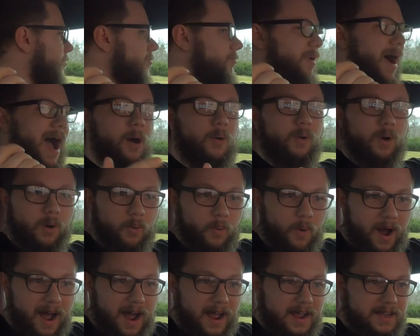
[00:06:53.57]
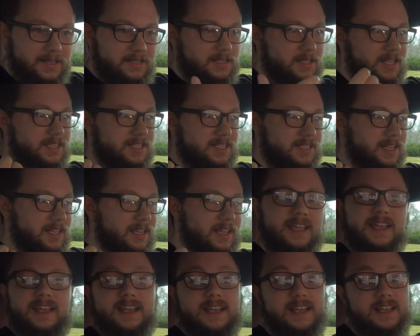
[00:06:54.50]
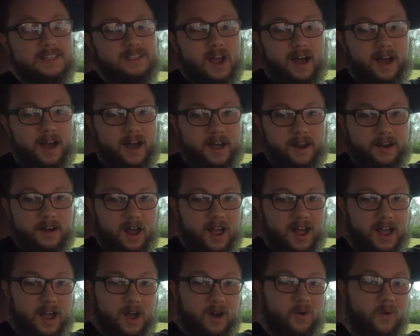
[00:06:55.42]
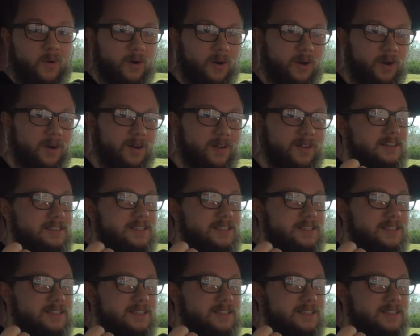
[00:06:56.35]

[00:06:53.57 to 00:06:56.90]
Power-wise, this thing is on our